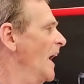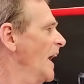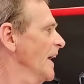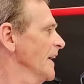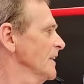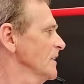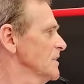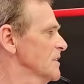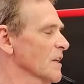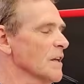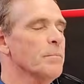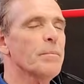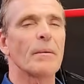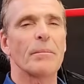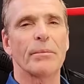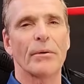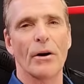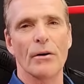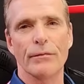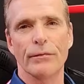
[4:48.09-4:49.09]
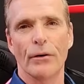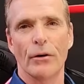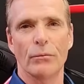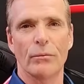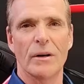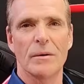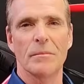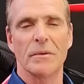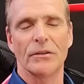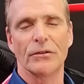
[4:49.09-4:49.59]
a deeper profile
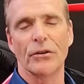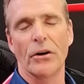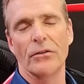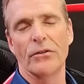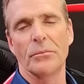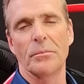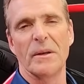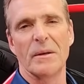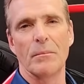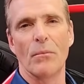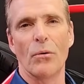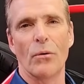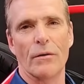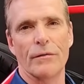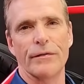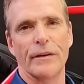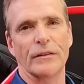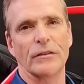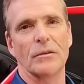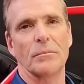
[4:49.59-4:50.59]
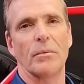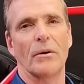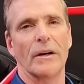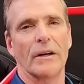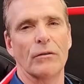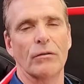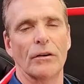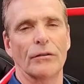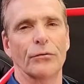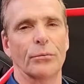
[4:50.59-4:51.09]
rim is going to be more affected
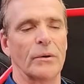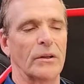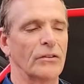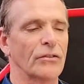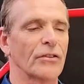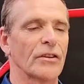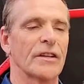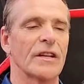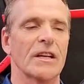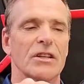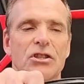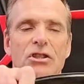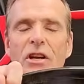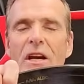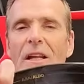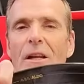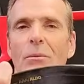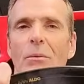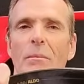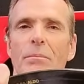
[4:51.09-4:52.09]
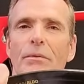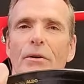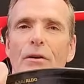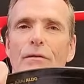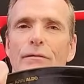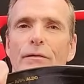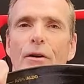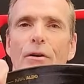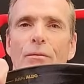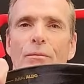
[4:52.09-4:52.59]
by crosswinds than a shallower
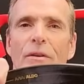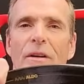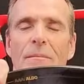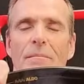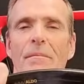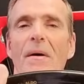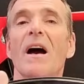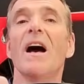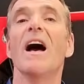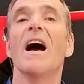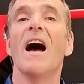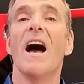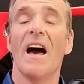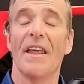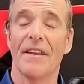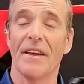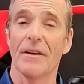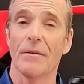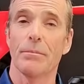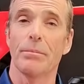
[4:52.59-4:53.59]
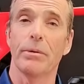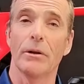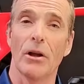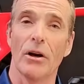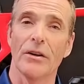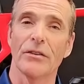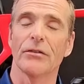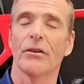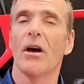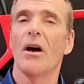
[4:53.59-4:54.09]
profile rim. And that
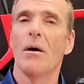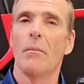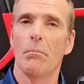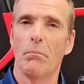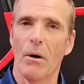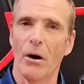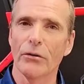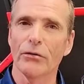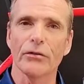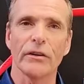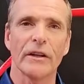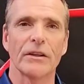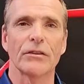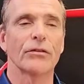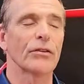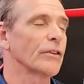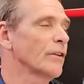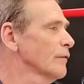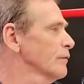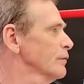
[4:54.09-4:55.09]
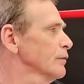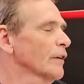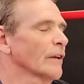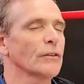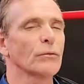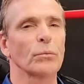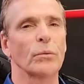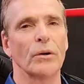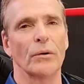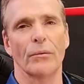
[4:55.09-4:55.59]
applies mostly to your
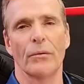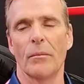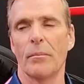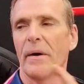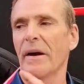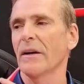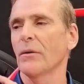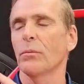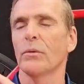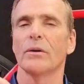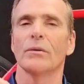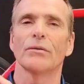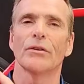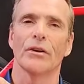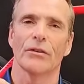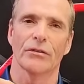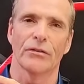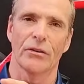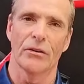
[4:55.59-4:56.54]
front wheel, the back wheel not